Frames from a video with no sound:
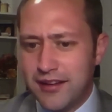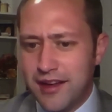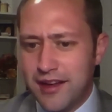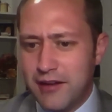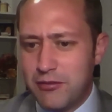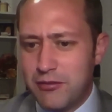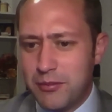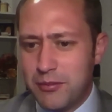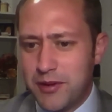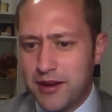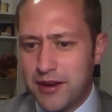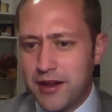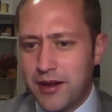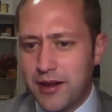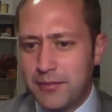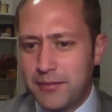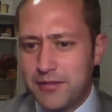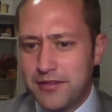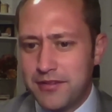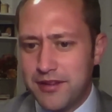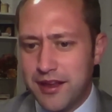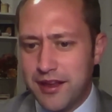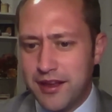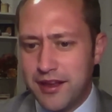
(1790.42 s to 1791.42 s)
The Government
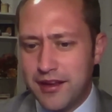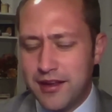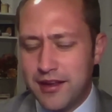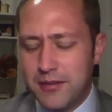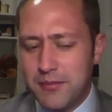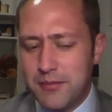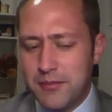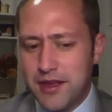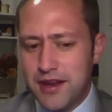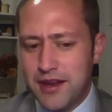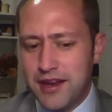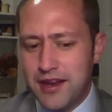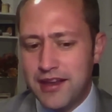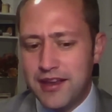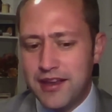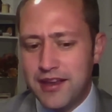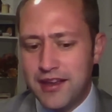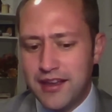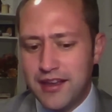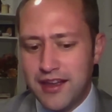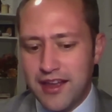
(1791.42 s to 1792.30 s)
Ops Committee.